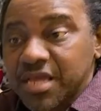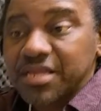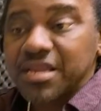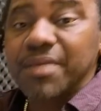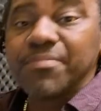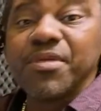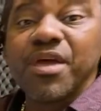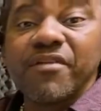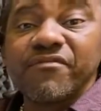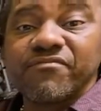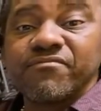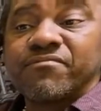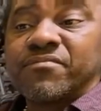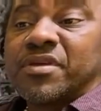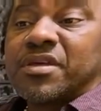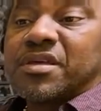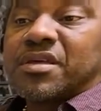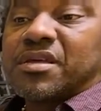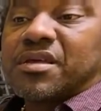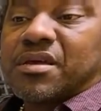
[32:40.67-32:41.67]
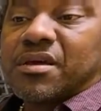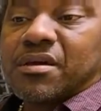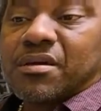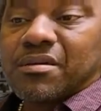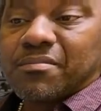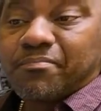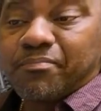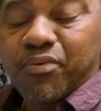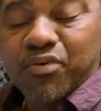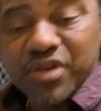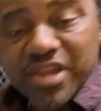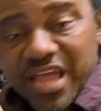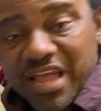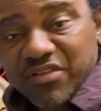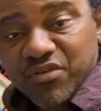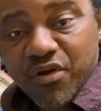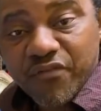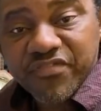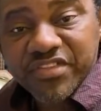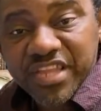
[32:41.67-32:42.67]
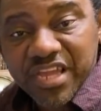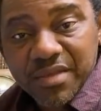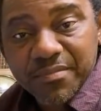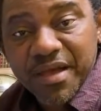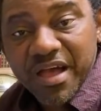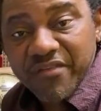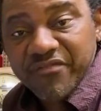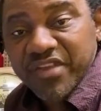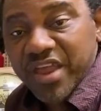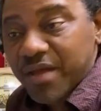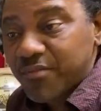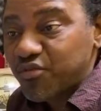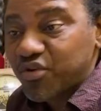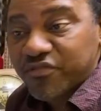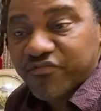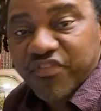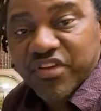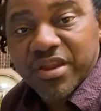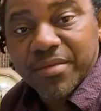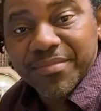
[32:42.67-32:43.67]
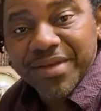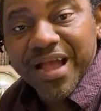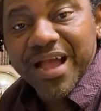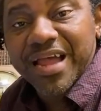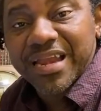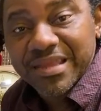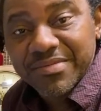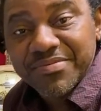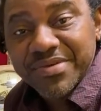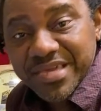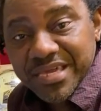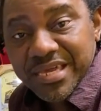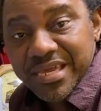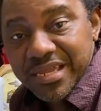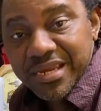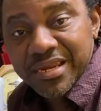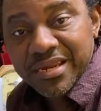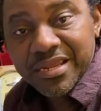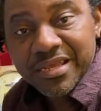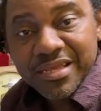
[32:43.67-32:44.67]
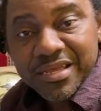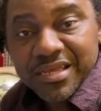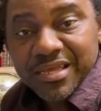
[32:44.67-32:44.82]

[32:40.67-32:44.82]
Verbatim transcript: Then Them pull the handcuff and take him off and I'm one friend, them call him in.